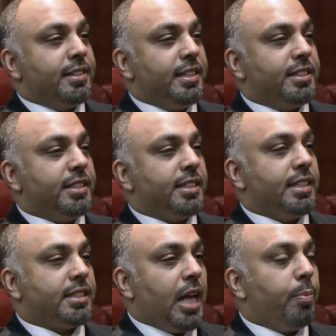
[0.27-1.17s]
Since its
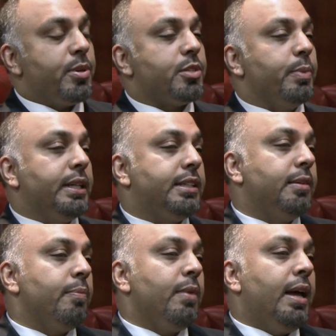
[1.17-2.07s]
establishment,
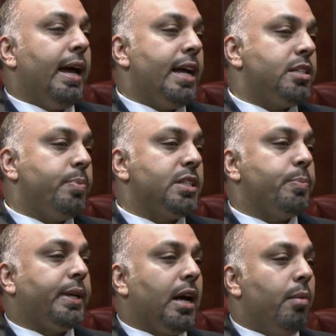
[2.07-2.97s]
AGIP has
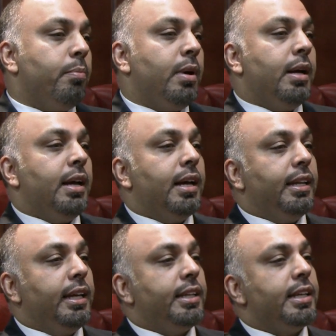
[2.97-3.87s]
become a
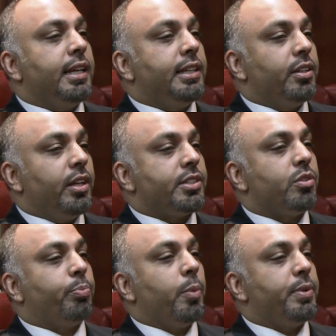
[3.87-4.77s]
leading
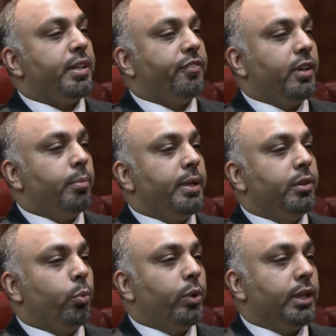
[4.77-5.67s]
intellectual property firm in
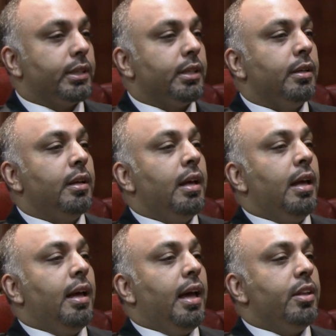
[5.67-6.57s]
the world.
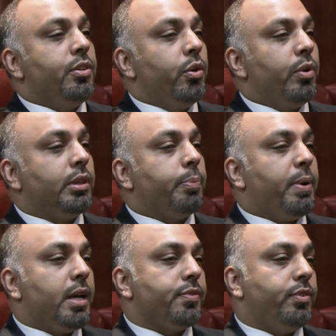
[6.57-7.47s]
And during the
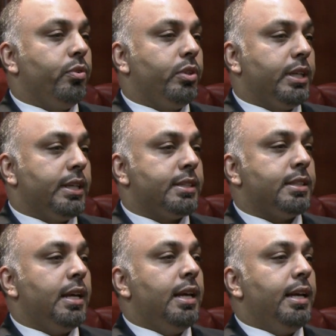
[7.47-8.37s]
past few
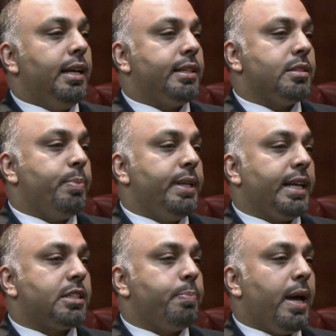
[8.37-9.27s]
years, it has been
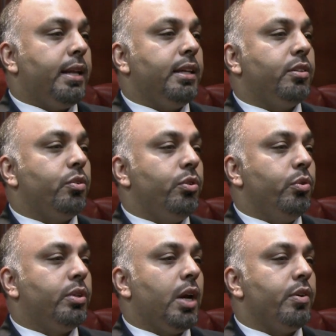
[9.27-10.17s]
expanding to
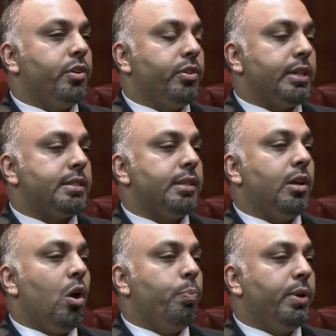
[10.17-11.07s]
new territories
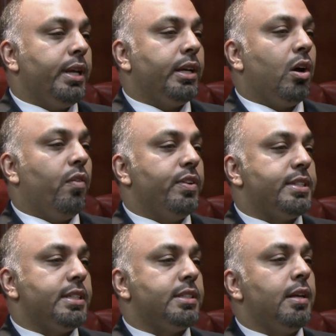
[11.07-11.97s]
and opening
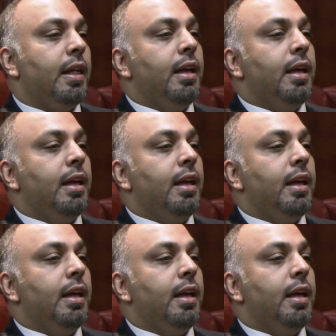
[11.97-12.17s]
offices